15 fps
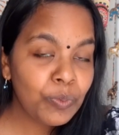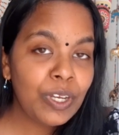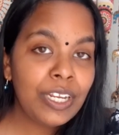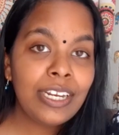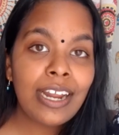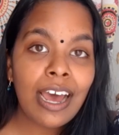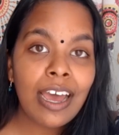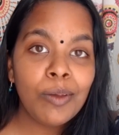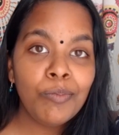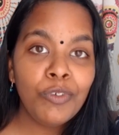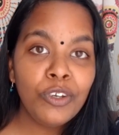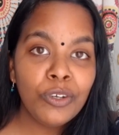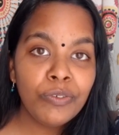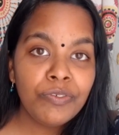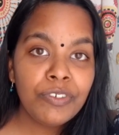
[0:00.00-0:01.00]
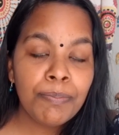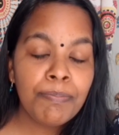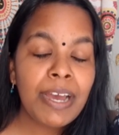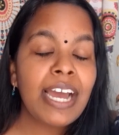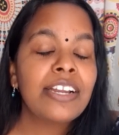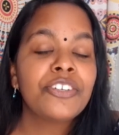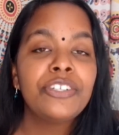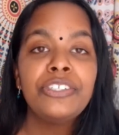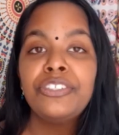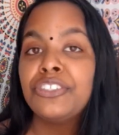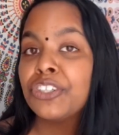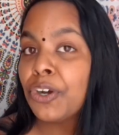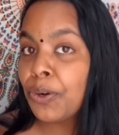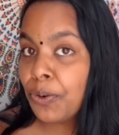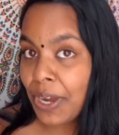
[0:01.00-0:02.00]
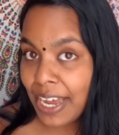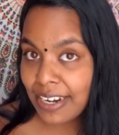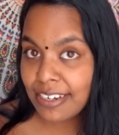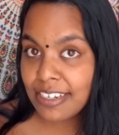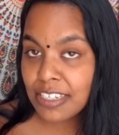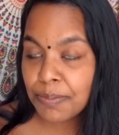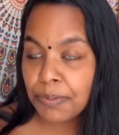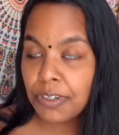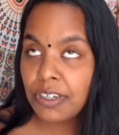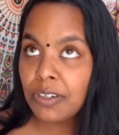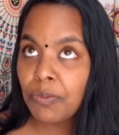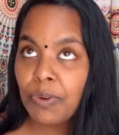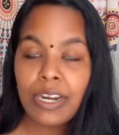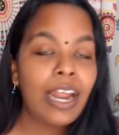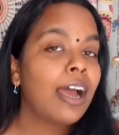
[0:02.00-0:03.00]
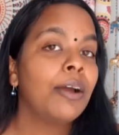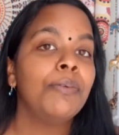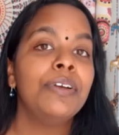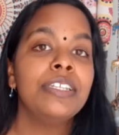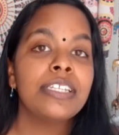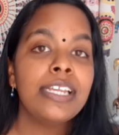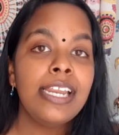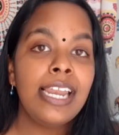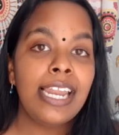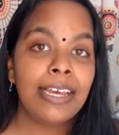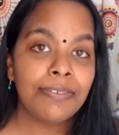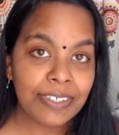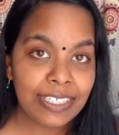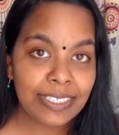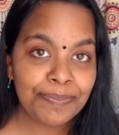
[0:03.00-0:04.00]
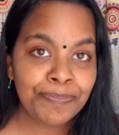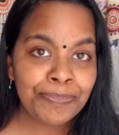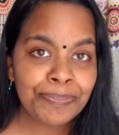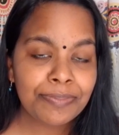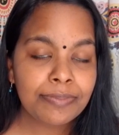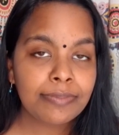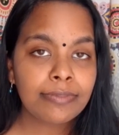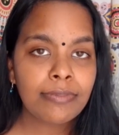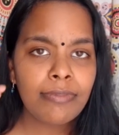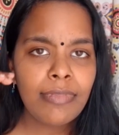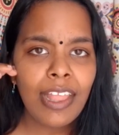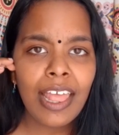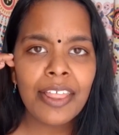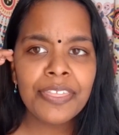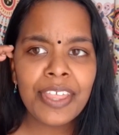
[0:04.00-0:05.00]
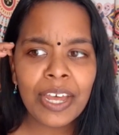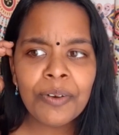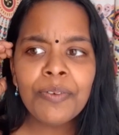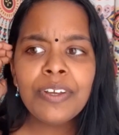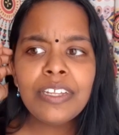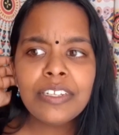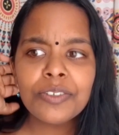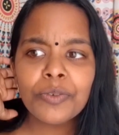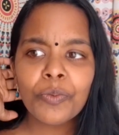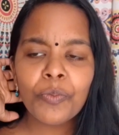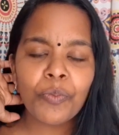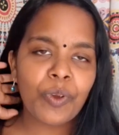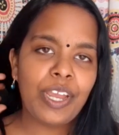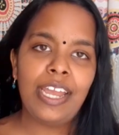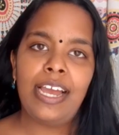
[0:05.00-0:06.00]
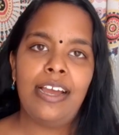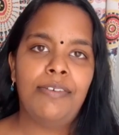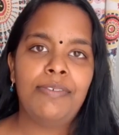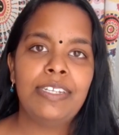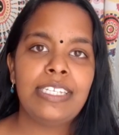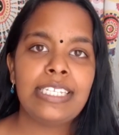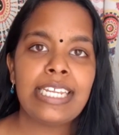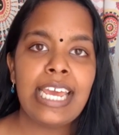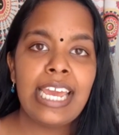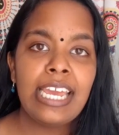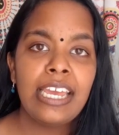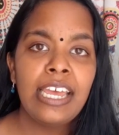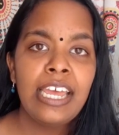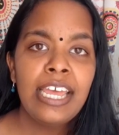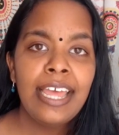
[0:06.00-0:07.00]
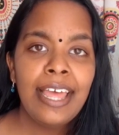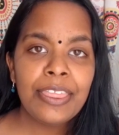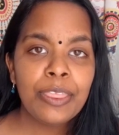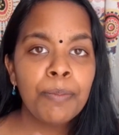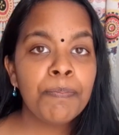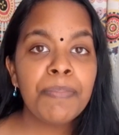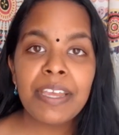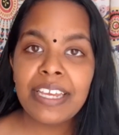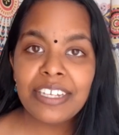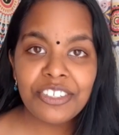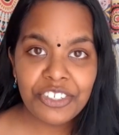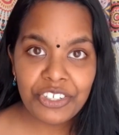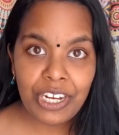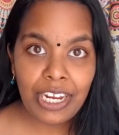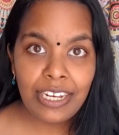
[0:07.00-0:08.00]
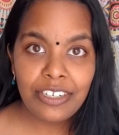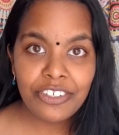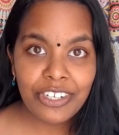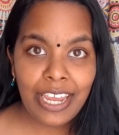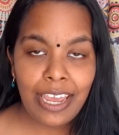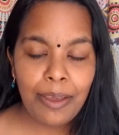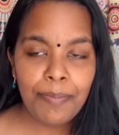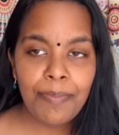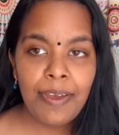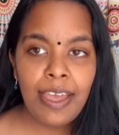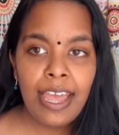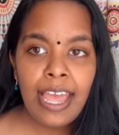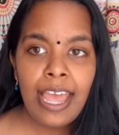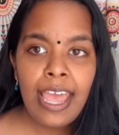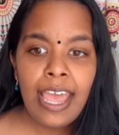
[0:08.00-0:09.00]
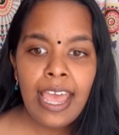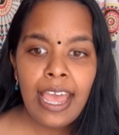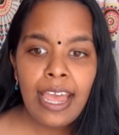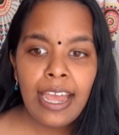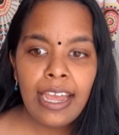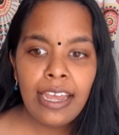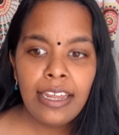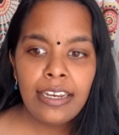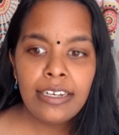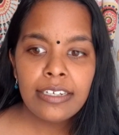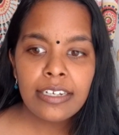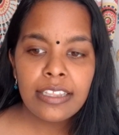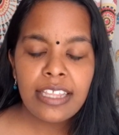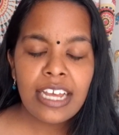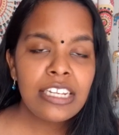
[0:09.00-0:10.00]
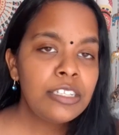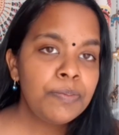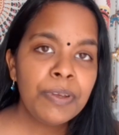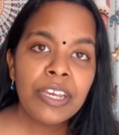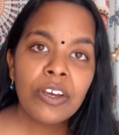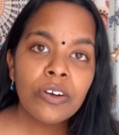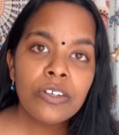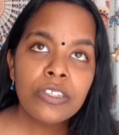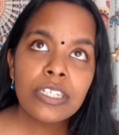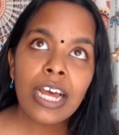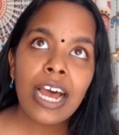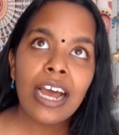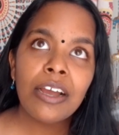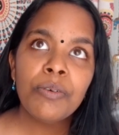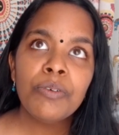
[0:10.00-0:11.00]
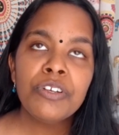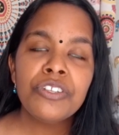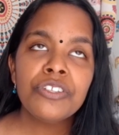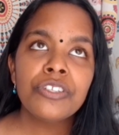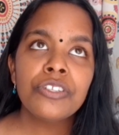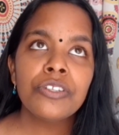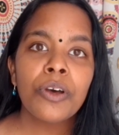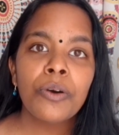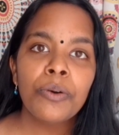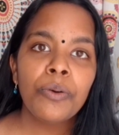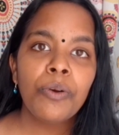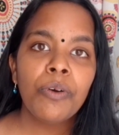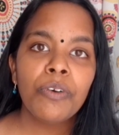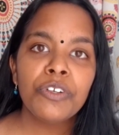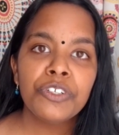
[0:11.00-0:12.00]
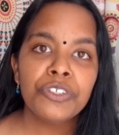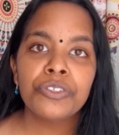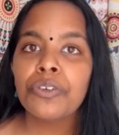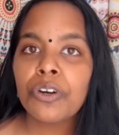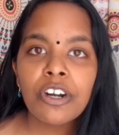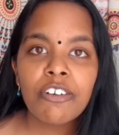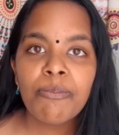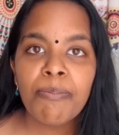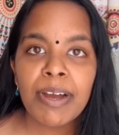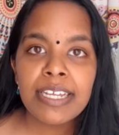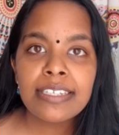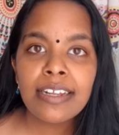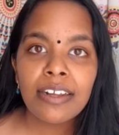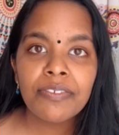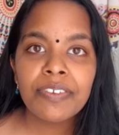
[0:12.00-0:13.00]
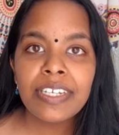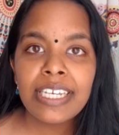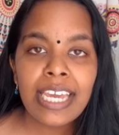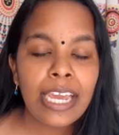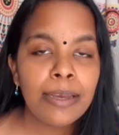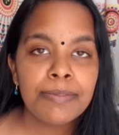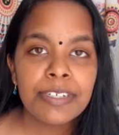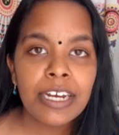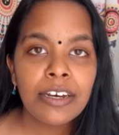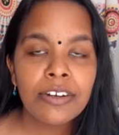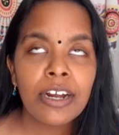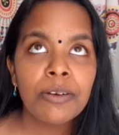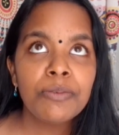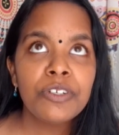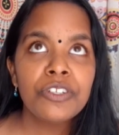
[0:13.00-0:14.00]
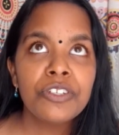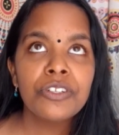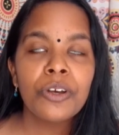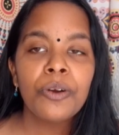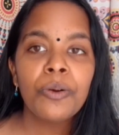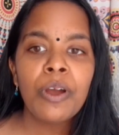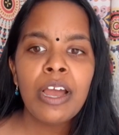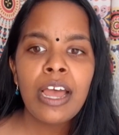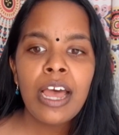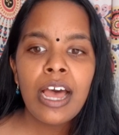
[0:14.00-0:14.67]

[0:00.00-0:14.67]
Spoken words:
when I moved back to Johannesburg when I was 11, that was where I would say the biggest change came. And that's because I was so sure of myself in Cape Town. I was so